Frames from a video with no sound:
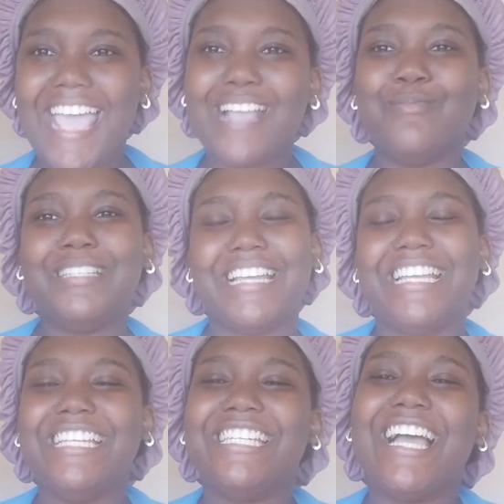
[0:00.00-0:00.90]
I'm
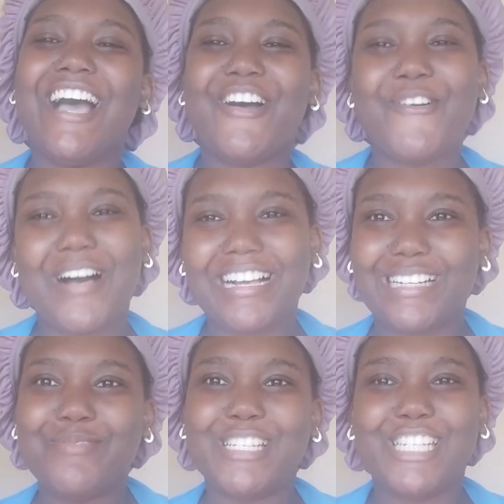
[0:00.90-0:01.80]
Tyeisha and
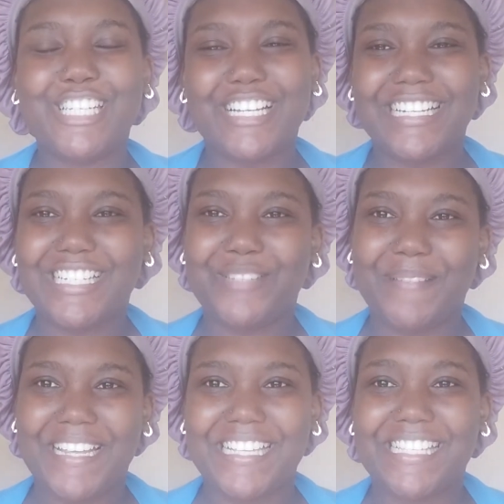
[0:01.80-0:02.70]
welcome to Shonna's
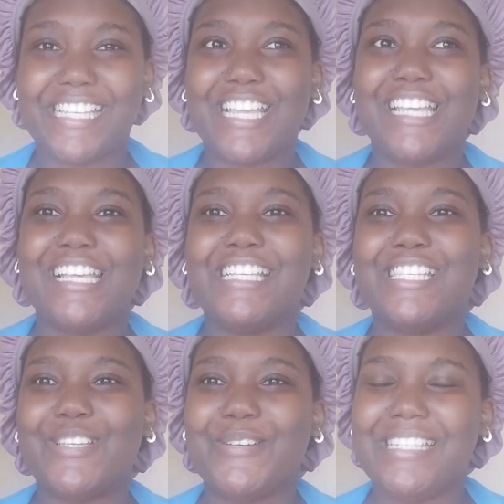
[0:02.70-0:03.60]
Space.
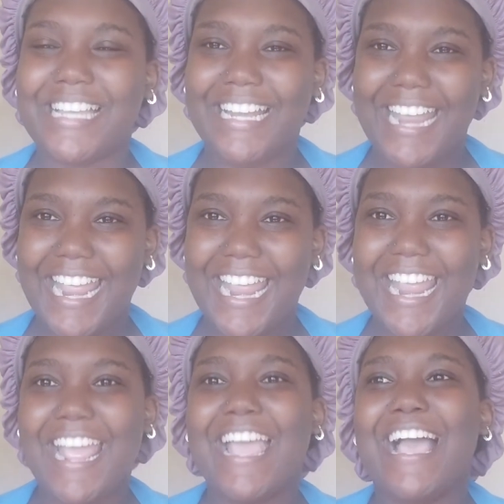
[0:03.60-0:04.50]
So today
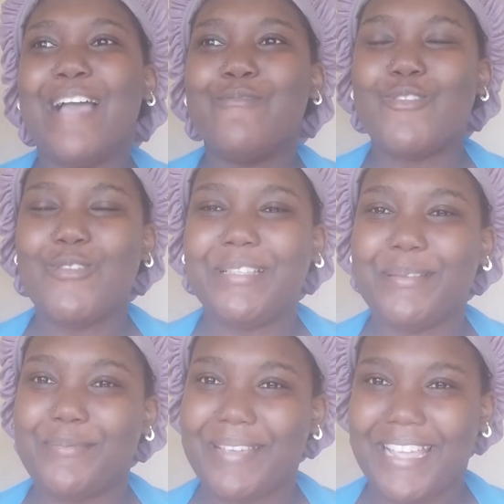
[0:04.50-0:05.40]
I'm going to
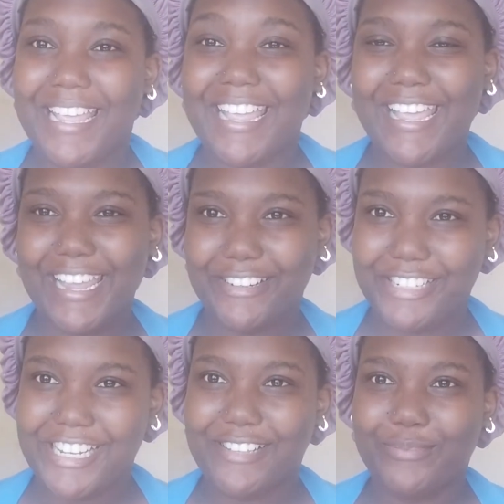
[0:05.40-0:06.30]
be making hair gel.